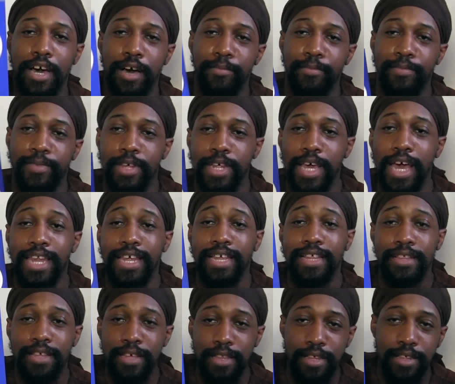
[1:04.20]
so yeah,
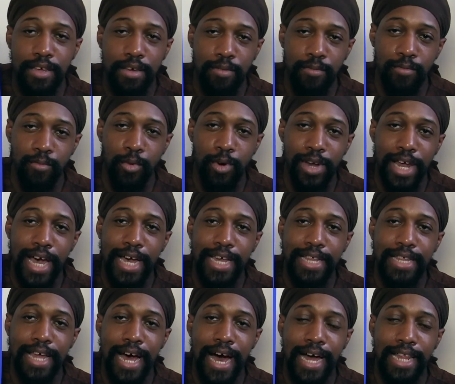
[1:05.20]
these are the all
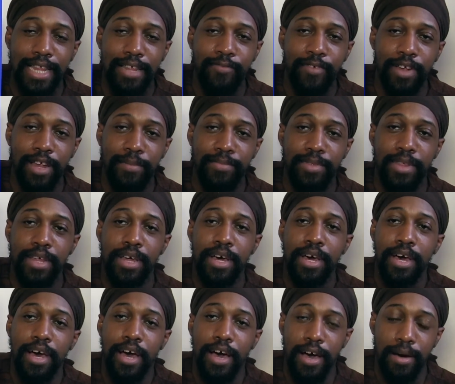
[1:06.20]
A's that I developed
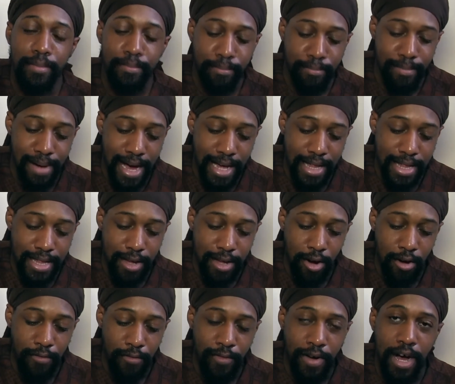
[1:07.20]

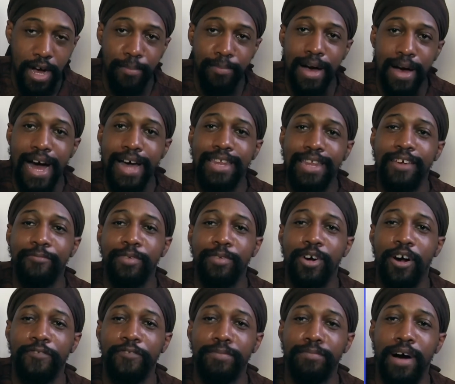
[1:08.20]
myself. They've
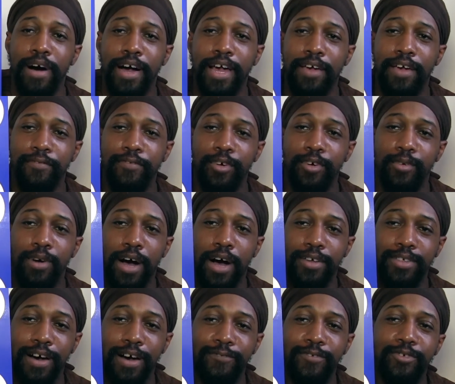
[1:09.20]
been off the market for a
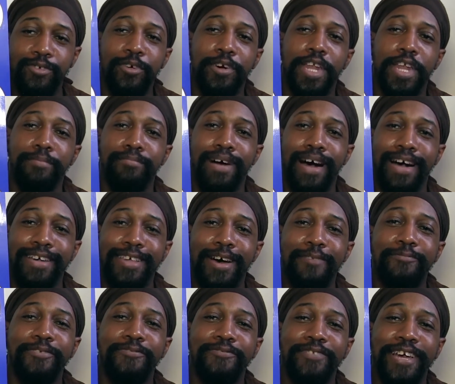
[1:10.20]
while, so I've just got them back. So
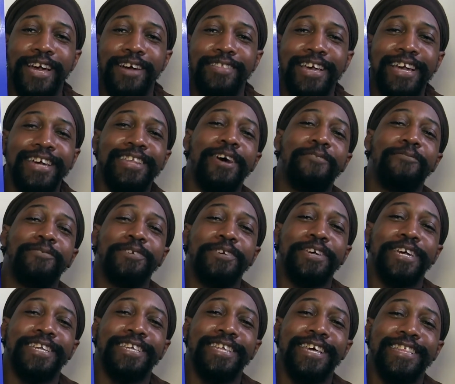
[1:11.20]
I'm taking an
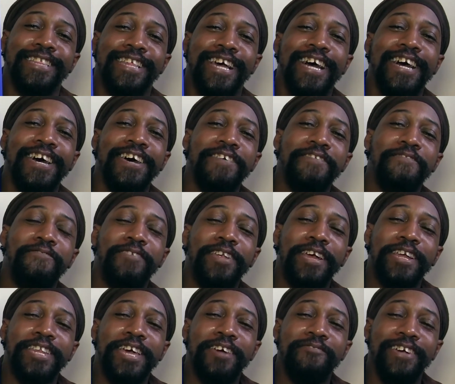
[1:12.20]
opportunity to just
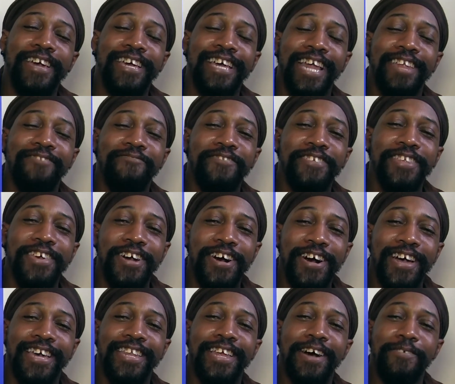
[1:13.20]
fling them in at the
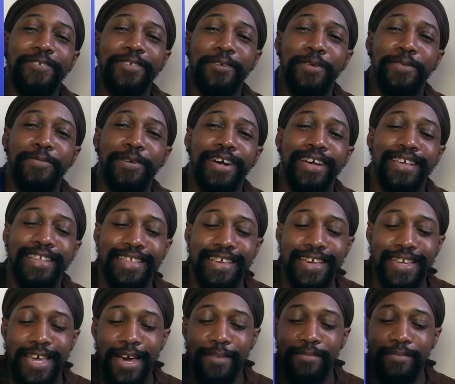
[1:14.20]
video, you know what I mean, so people can see